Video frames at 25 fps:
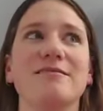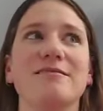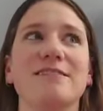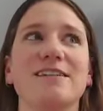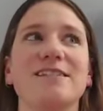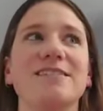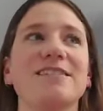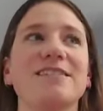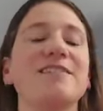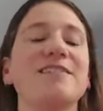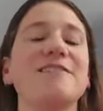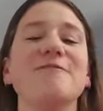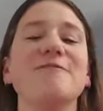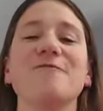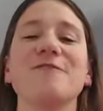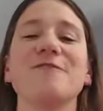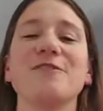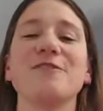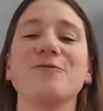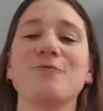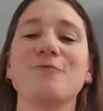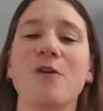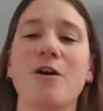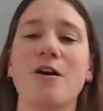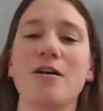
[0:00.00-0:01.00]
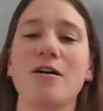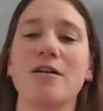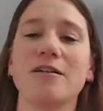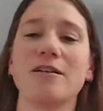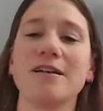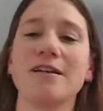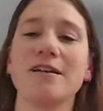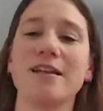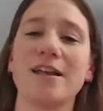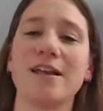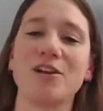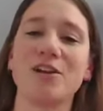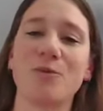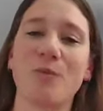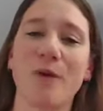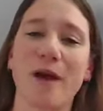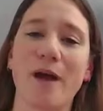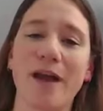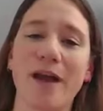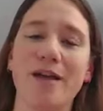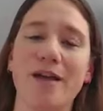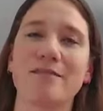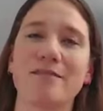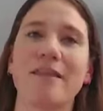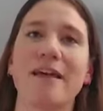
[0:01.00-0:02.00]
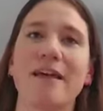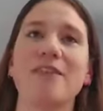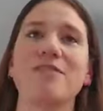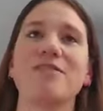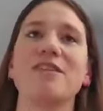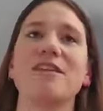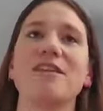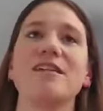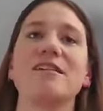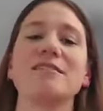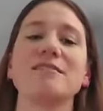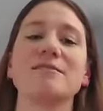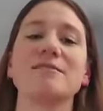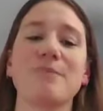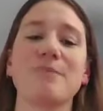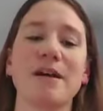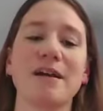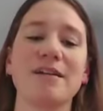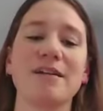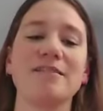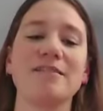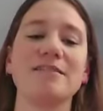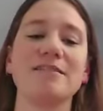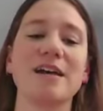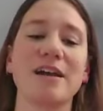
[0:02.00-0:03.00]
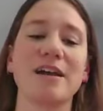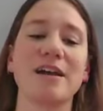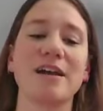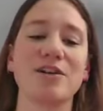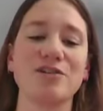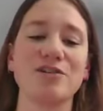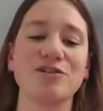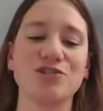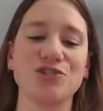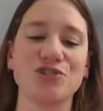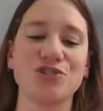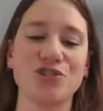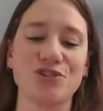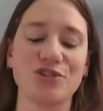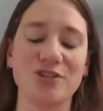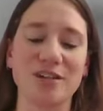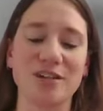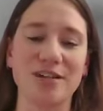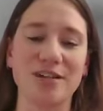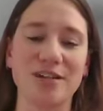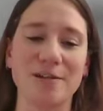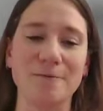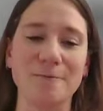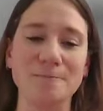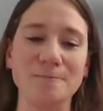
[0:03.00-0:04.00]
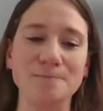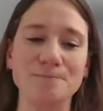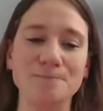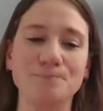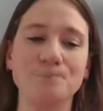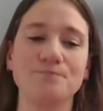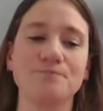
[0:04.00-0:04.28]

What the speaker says: it didn't feel wrong in any way. Like my entire journey,